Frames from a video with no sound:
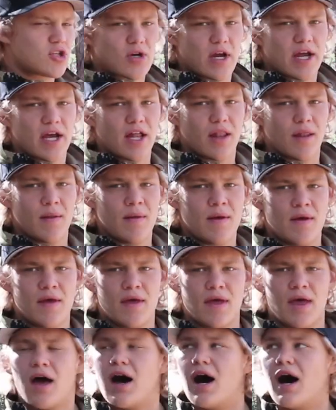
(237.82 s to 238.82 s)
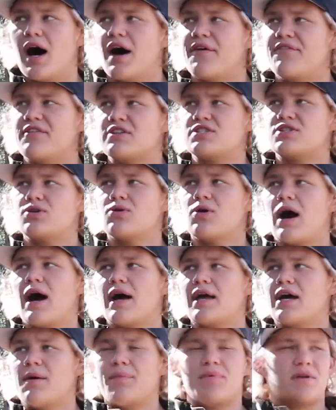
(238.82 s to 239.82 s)
trail. If it's too
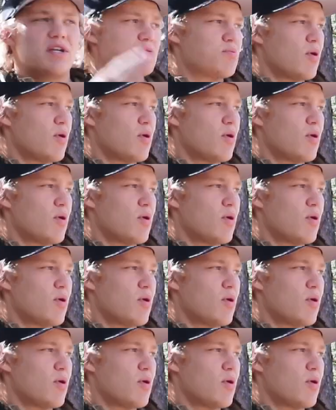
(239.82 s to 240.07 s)
high up and it's